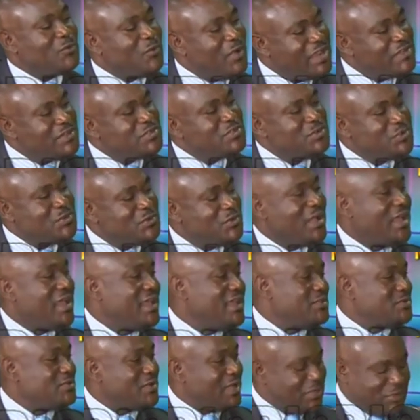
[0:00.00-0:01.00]
Why should you go
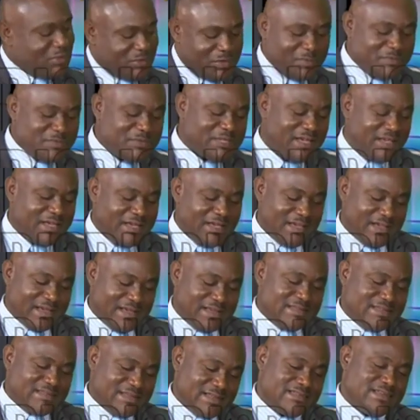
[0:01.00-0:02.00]
ahead to adopt a
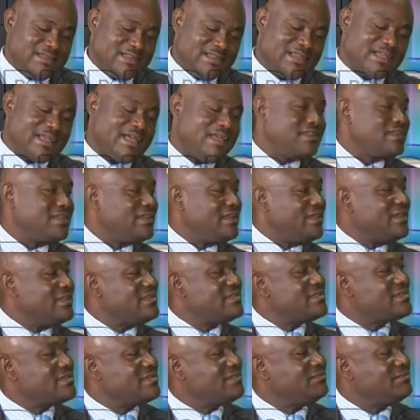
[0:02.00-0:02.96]
certain candidate?